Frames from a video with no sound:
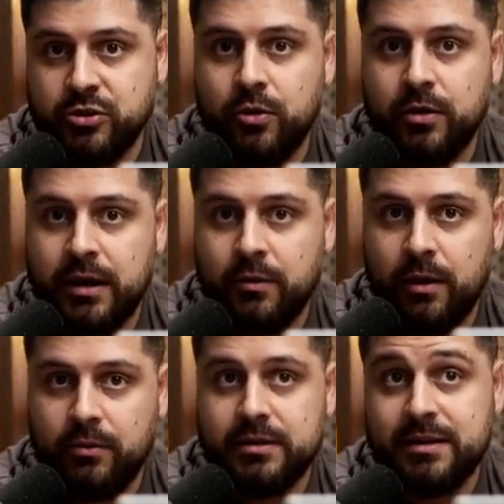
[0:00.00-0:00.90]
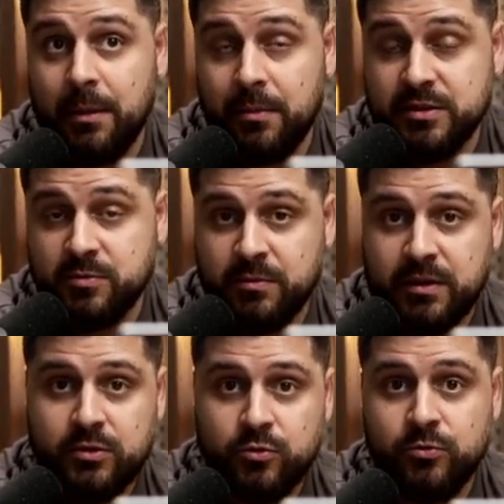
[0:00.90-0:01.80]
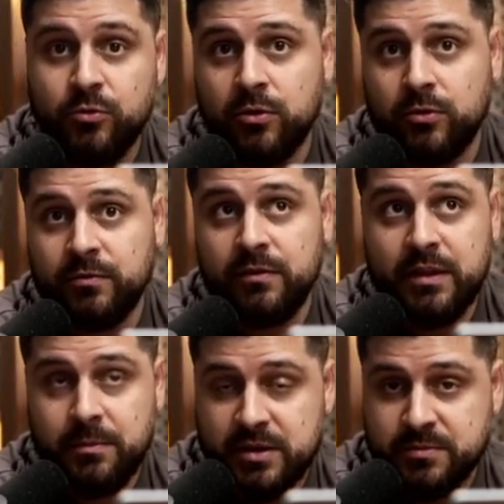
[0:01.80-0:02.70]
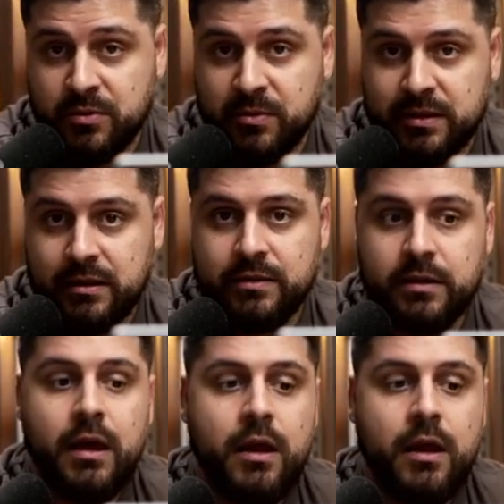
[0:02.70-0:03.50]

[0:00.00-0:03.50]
go get away with 10 bucks per month or, or 50 bucks per month even